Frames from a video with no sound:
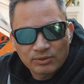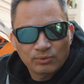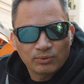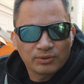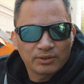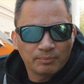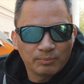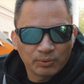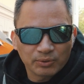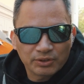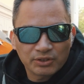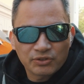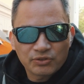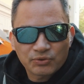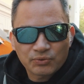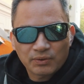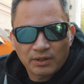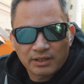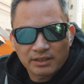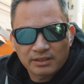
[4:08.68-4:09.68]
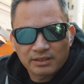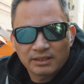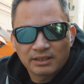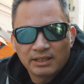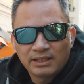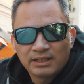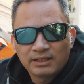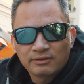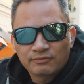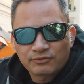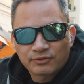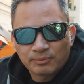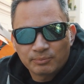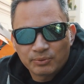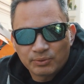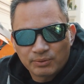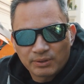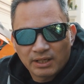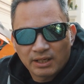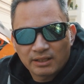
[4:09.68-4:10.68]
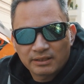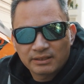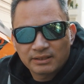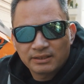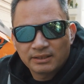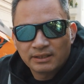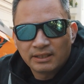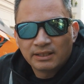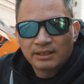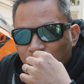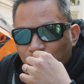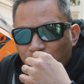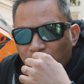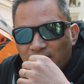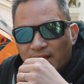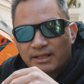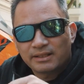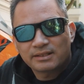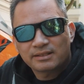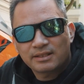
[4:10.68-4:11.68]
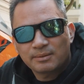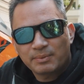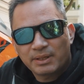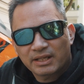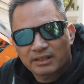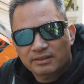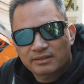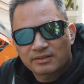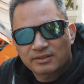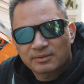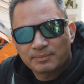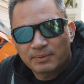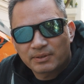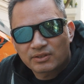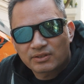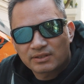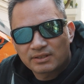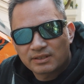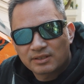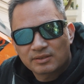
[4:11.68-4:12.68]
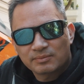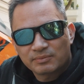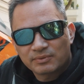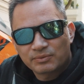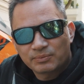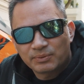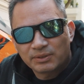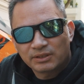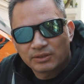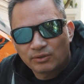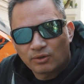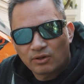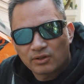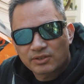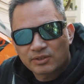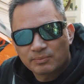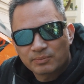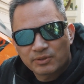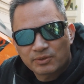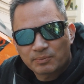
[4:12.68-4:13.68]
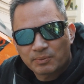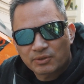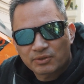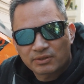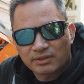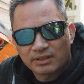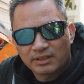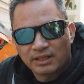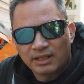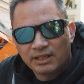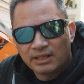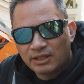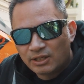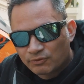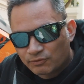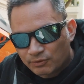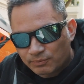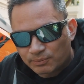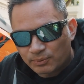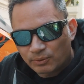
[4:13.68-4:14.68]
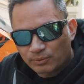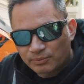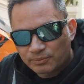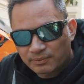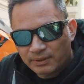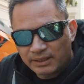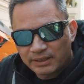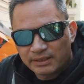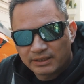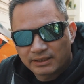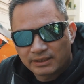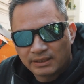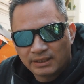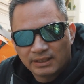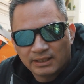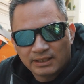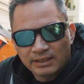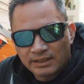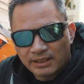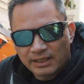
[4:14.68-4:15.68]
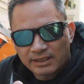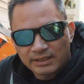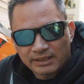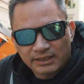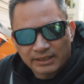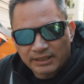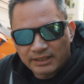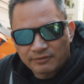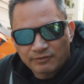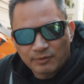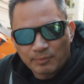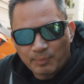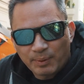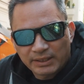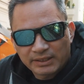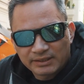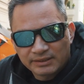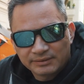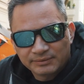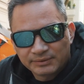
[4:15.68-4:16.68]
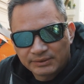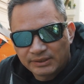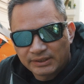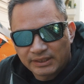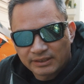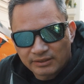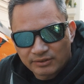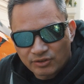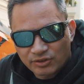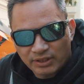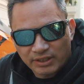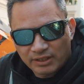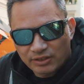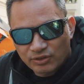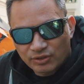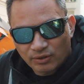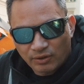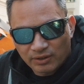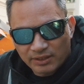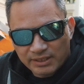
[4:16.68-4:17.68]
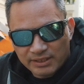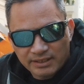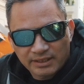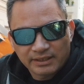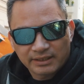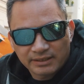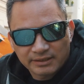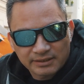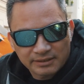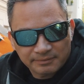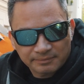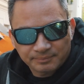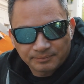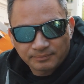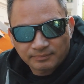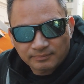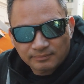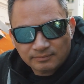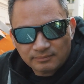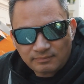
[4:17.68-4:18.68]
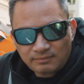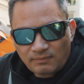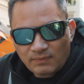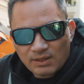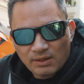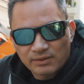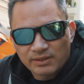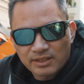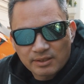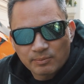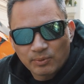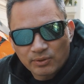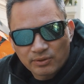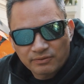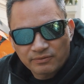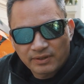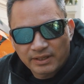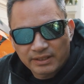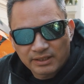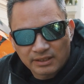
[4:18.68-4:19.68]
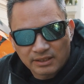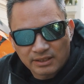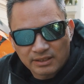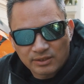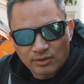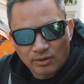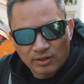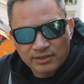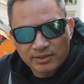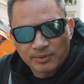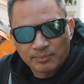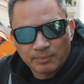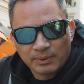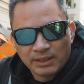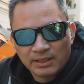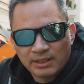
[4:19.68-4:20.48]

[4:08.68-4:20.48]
or the Multistrada from Ducati. And the semi-active suspension system is really awesome, especially for road riding. At the click of a button, you get to change all the settings on this motorcycle, and it's awesome.